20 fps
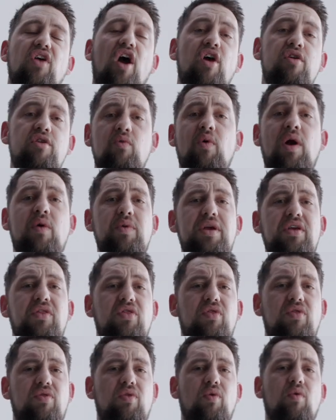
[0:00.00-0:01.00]
the only way we
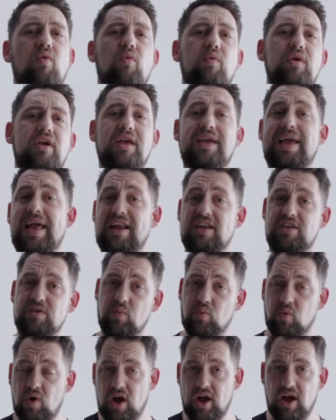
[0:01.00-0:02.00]
thought we could get it to
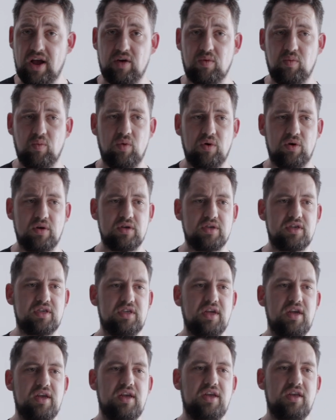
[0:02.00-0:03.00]
work
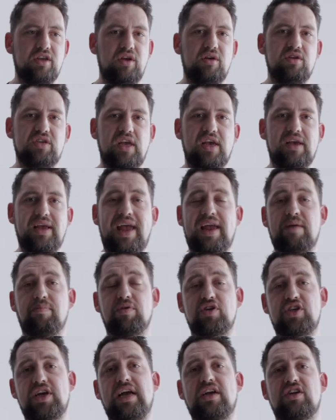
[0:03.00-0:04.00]
was using a
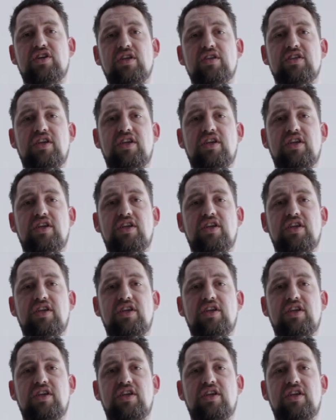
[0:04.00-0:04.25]
projection.